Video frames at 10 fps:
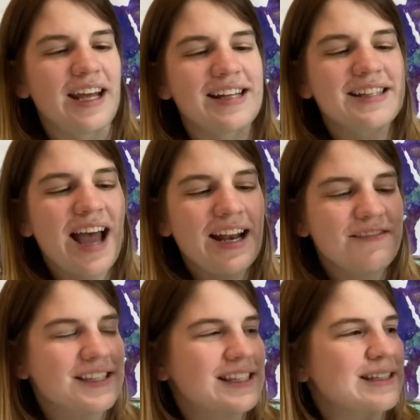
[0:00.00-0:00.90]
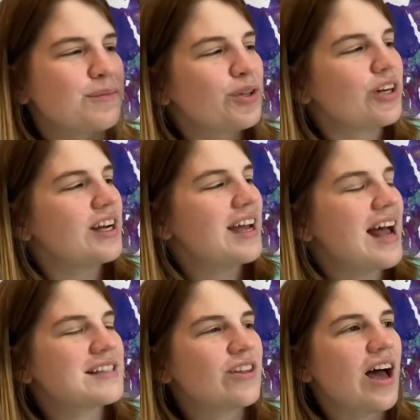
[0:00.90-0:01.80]
It's kind of similar. It
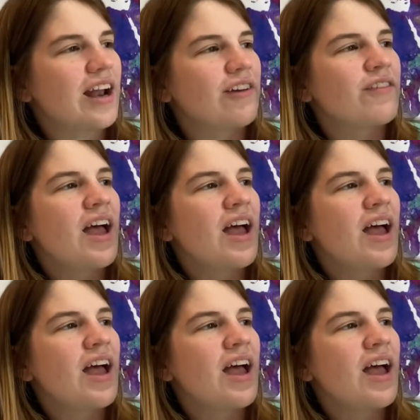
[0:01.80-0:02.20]
has a lot of